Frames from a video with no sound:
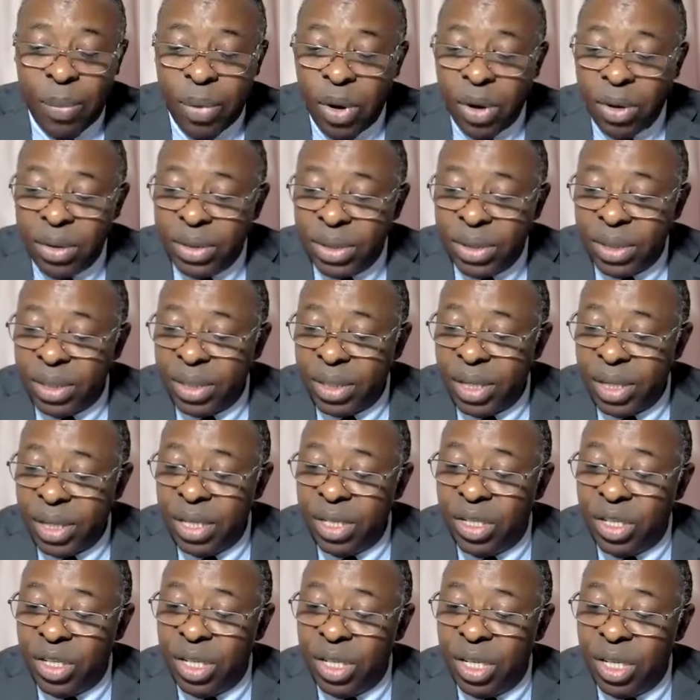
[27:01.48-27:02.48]
help us
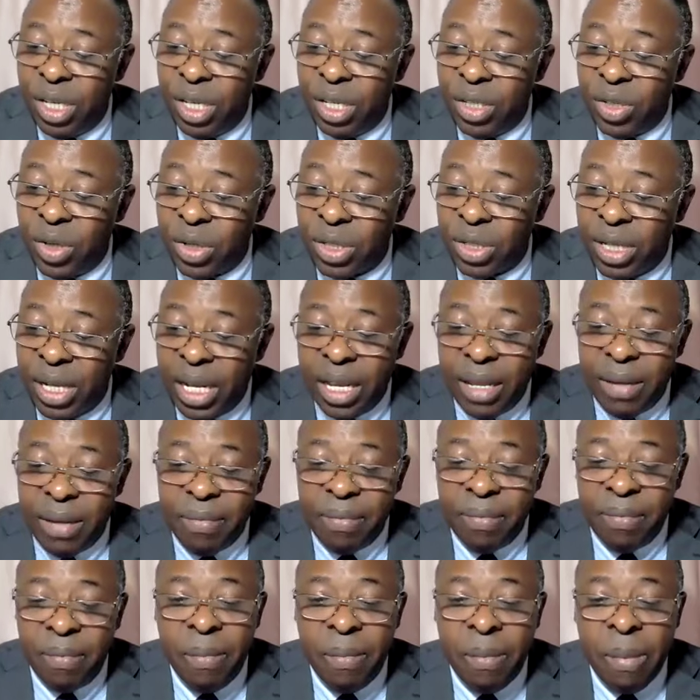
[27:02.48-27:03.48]
in Jesus'
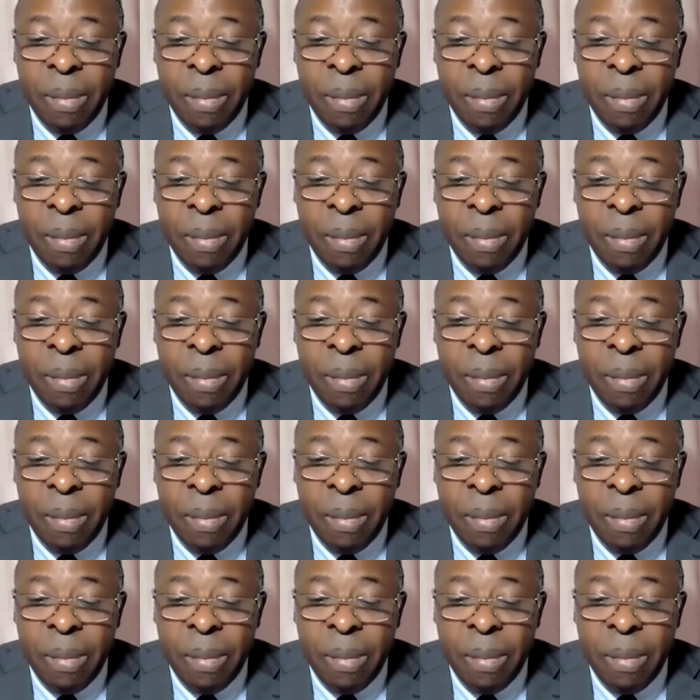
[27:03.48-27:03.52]
name.